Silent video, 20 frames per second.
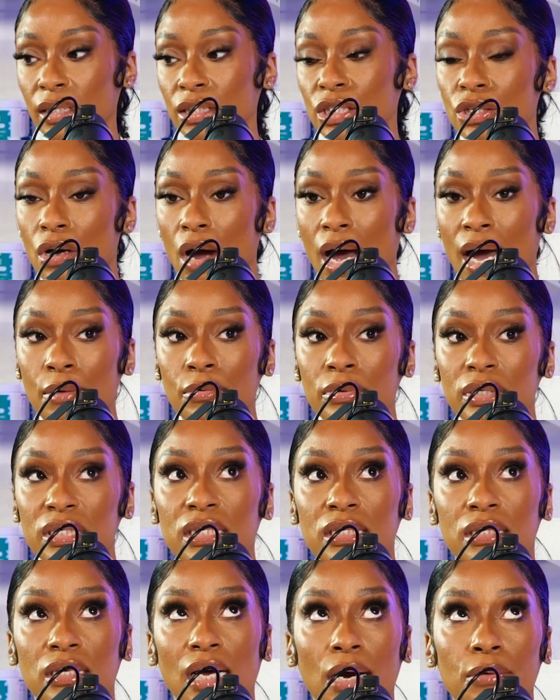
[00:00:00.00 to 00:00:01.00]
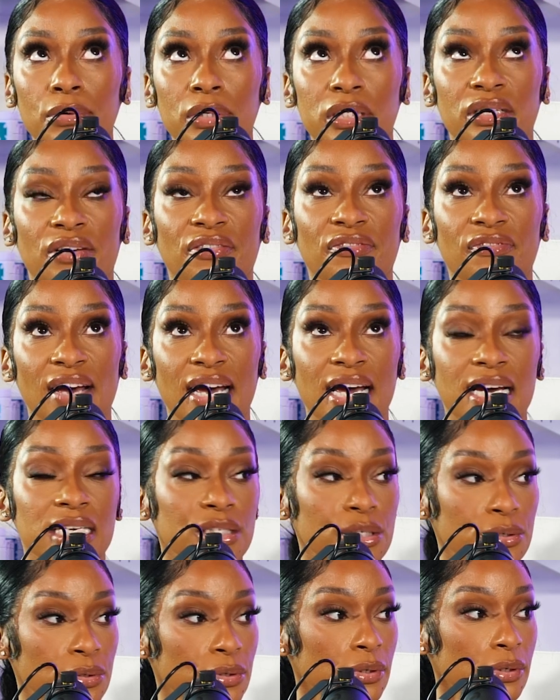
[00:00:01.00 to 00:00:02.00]
So I was a
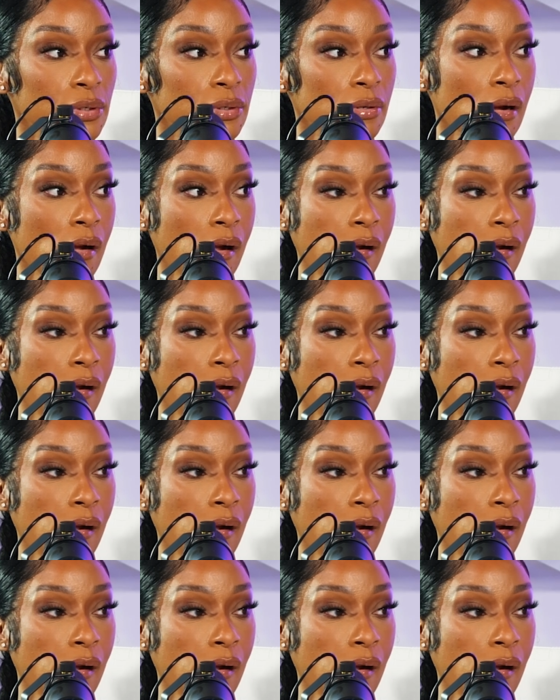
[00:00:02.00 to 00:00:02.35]
fast girl,